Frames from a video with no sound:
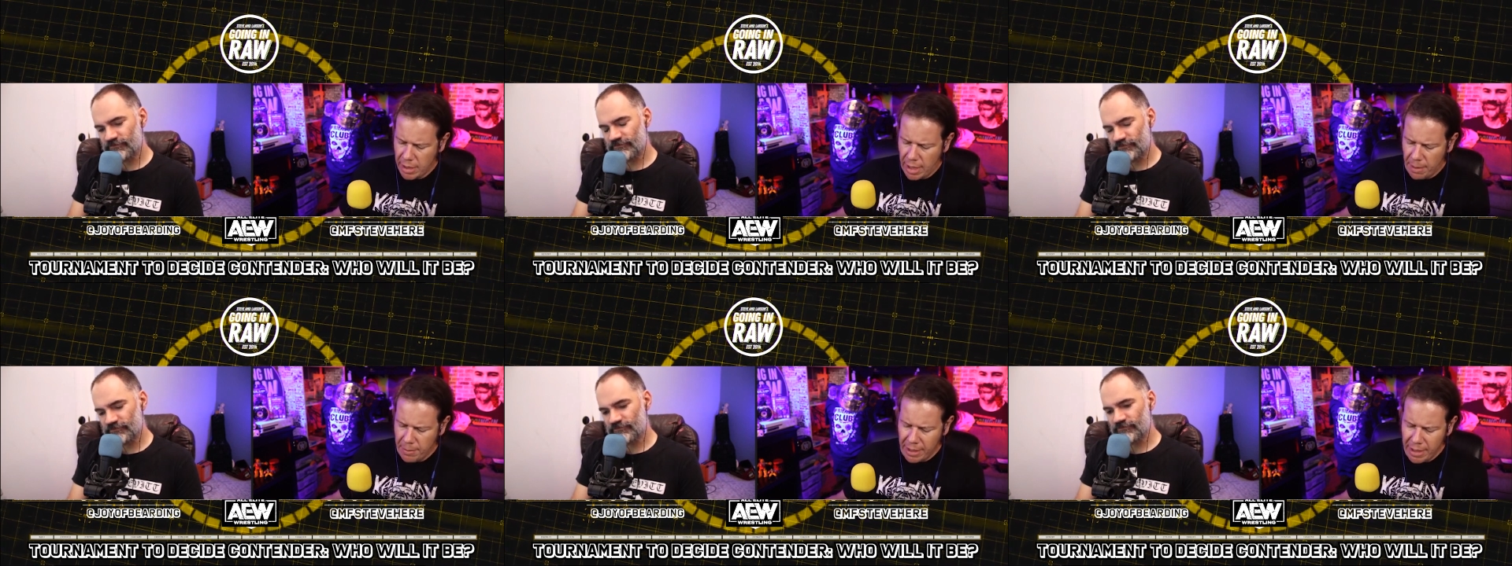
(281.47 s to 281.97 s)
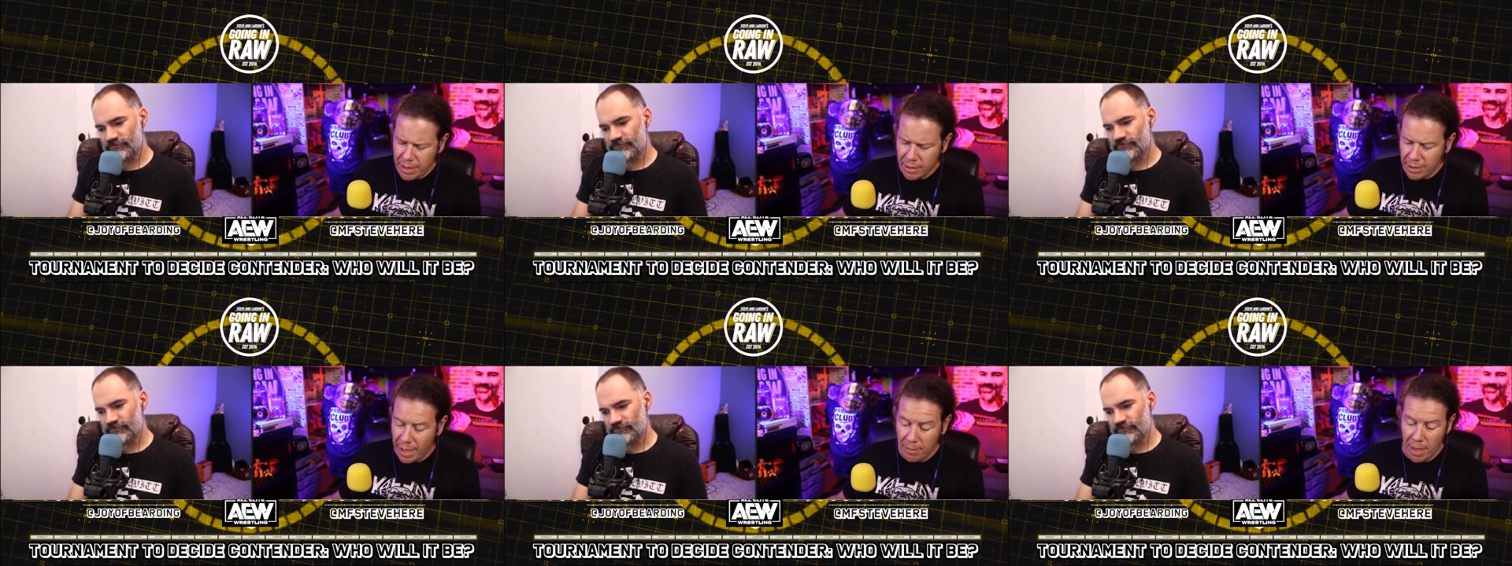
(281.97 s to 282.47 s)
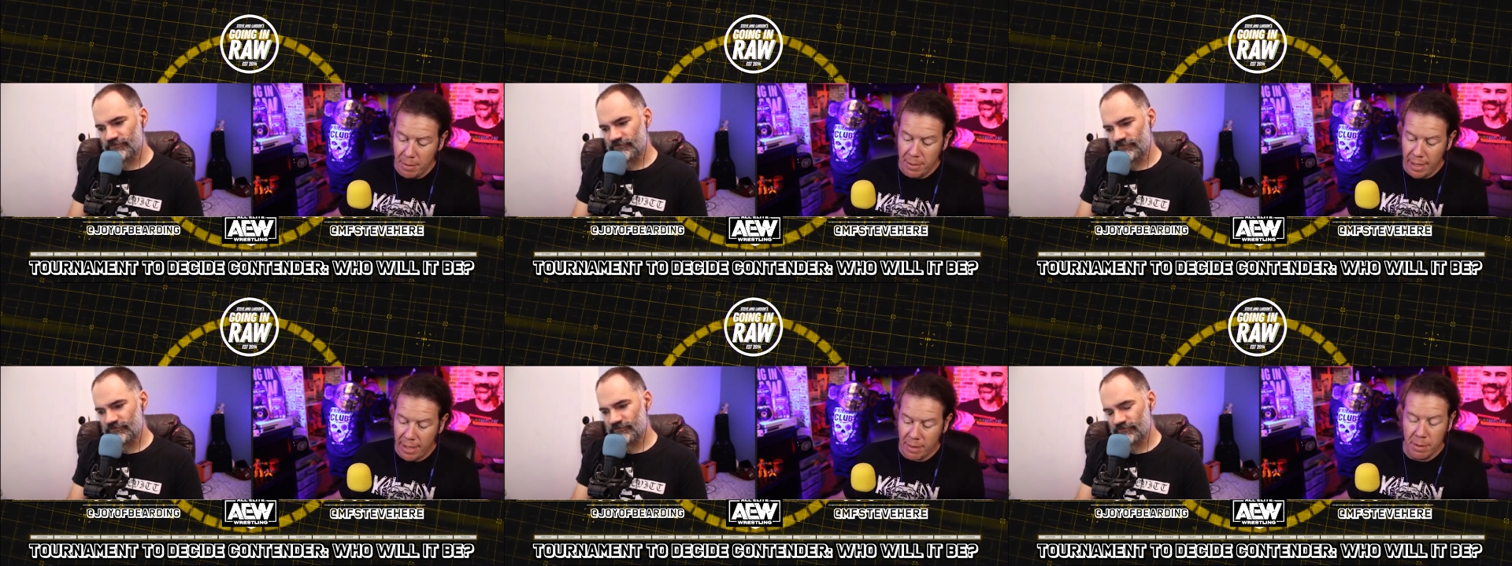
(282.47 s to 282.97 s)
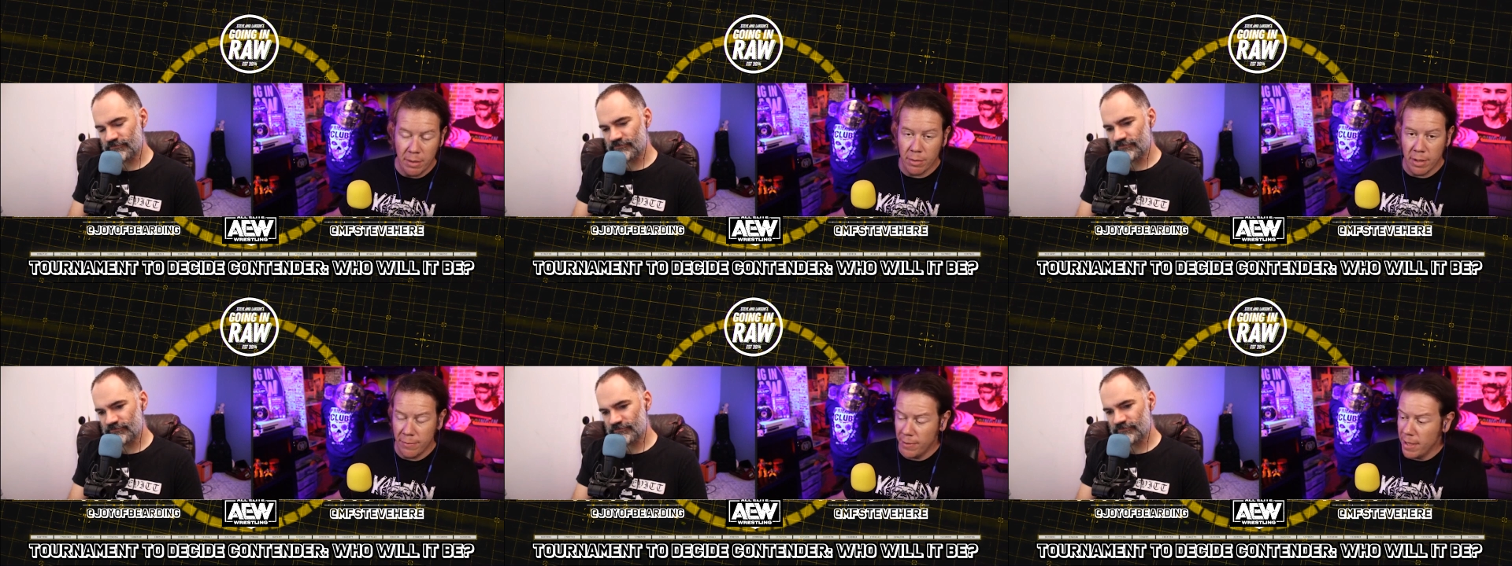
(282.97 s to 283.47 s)
Speaker 1: I mean, he could that maybe that could be
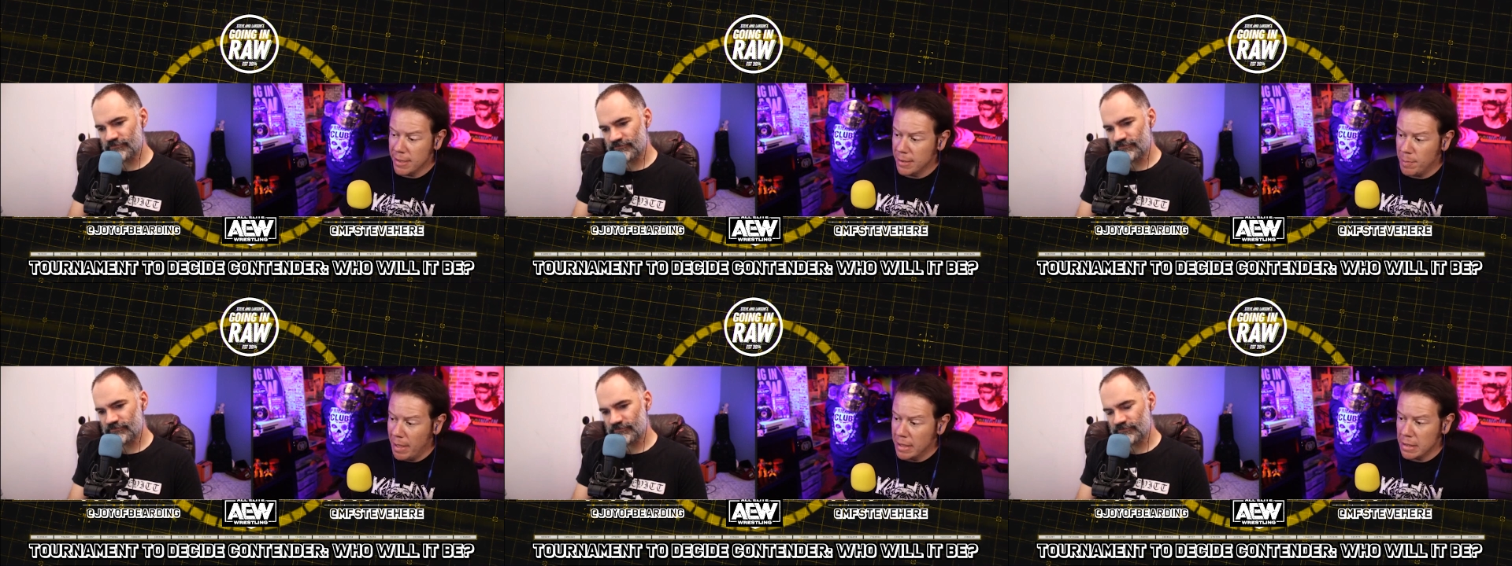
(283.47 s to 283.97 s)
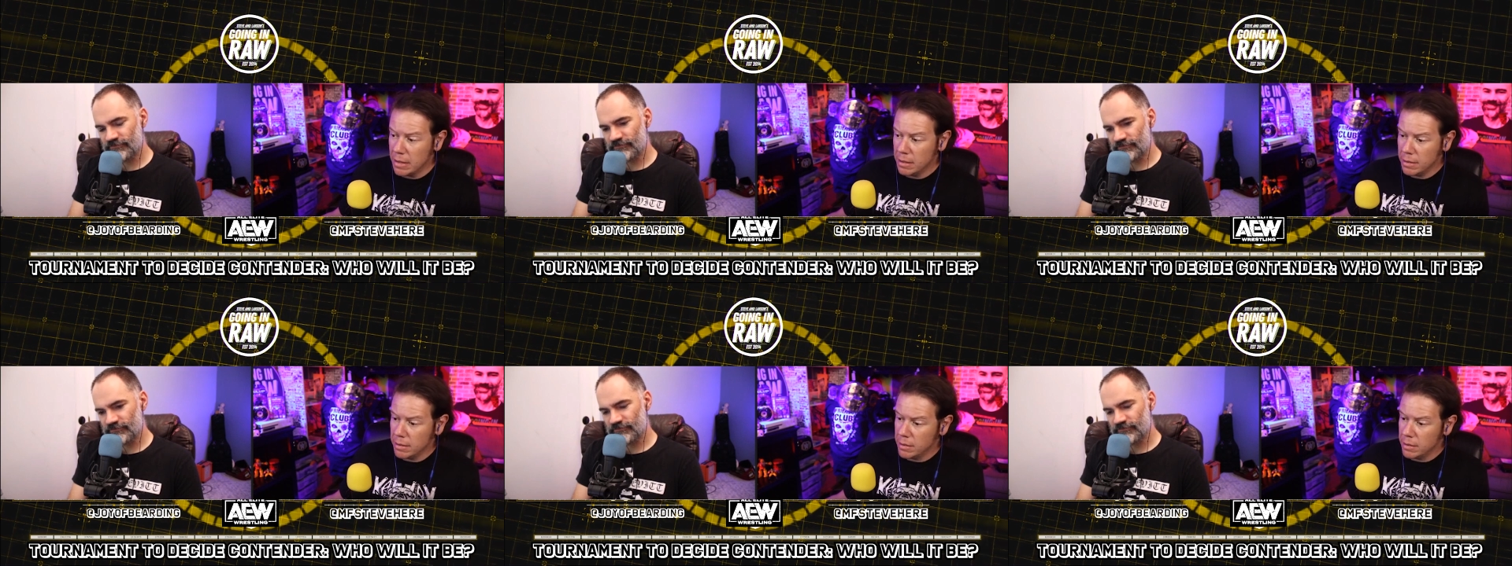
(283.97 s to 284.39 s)
where he faces Penta.